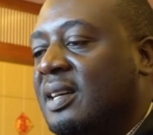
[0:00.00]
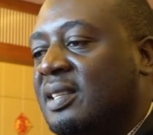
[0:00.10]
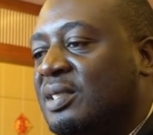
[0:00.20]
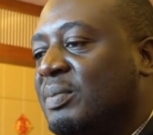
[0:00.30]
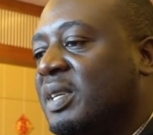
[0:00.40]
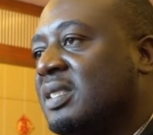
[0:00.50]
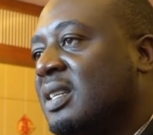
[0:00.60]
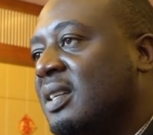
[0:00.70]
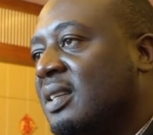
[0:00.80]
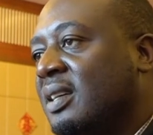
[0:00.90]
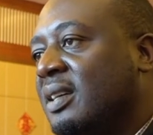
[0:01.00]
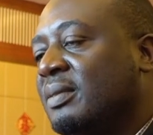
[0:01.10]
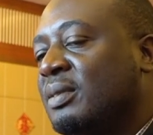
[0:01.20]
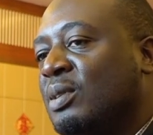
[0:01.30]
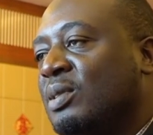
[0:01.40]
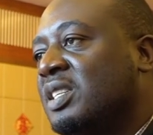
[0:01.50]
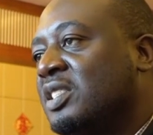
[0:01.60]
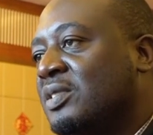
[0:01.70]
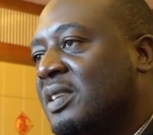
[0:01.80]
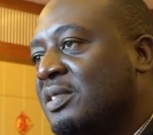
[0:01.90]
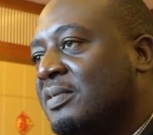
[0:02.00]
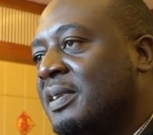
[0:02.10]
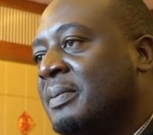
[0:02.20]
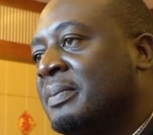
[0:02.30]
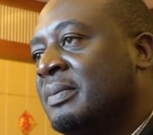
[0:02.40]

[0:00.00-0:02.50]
is basically a knowledge transfer,